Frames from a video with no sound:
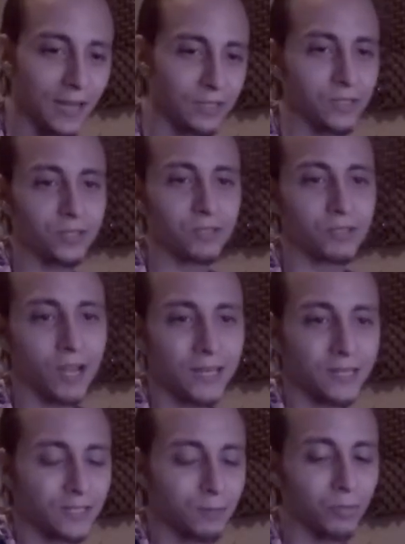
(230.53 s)
I just
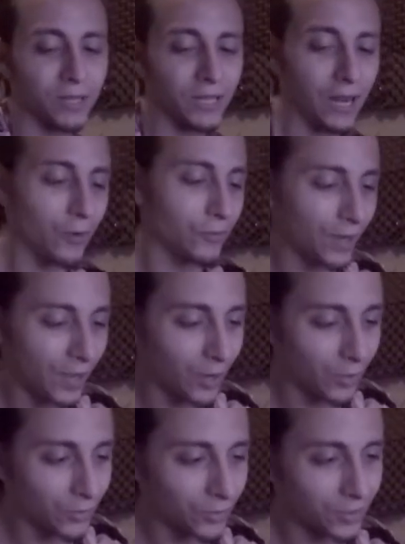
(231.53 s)
decided to bring it out
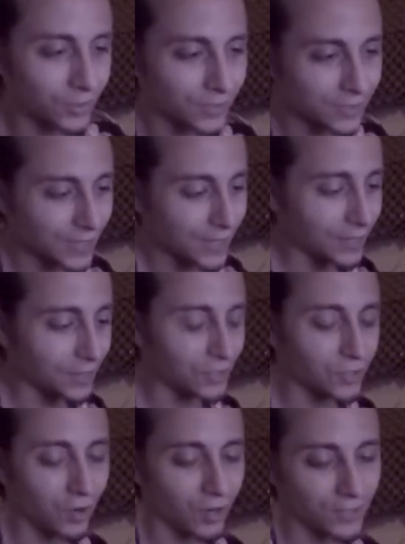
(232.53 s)
now because the
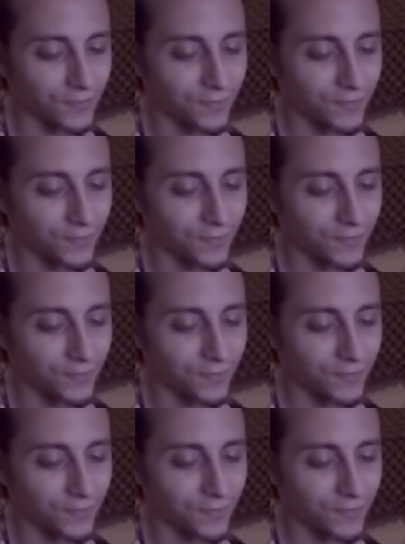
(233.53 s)
song's